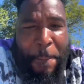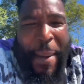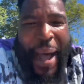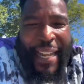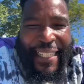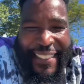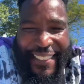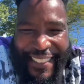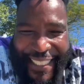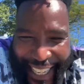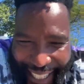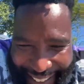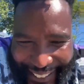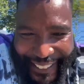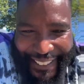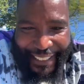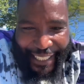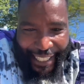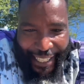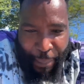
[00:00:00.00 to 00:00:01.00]
my
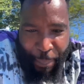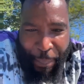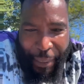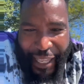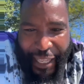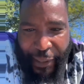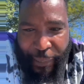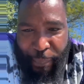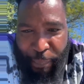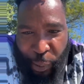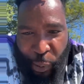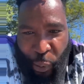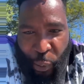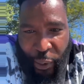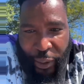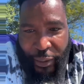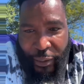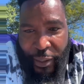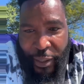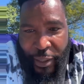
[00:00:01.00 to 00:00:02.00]
destiny being
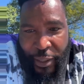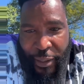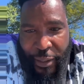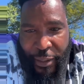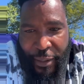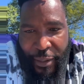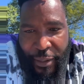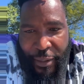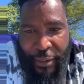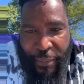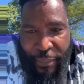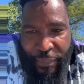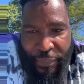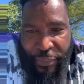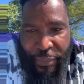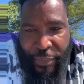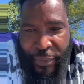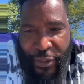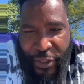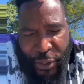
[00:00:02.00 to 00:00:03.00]
born.
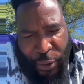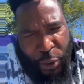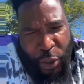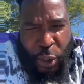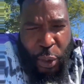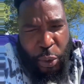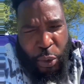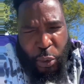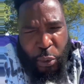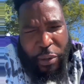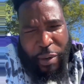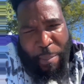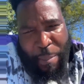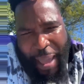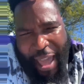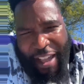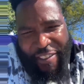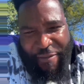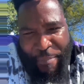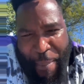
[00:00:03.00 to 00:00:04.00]
So you do the
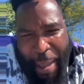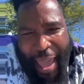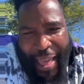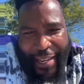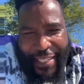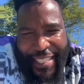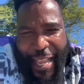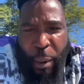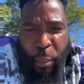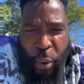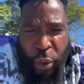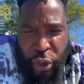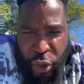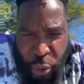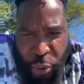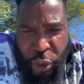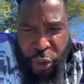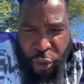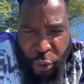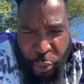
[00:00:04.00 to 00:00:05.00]
mathematics. I
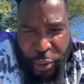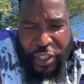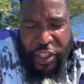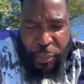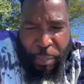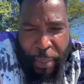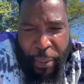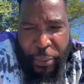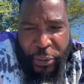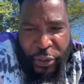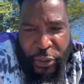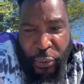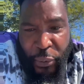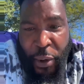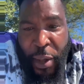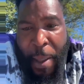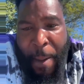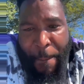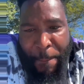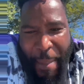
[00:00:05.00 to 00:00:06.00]
want you to do the
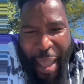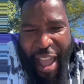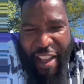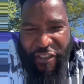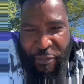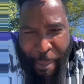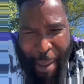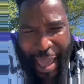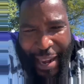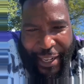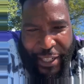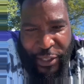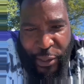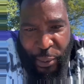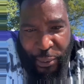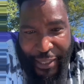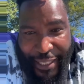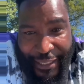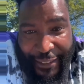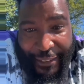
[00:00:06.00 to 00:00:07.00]
spiritual
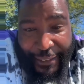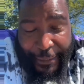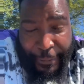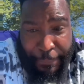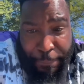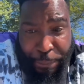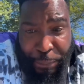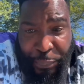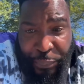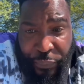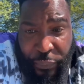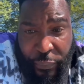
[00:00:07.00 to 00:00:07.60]
mathematics on this.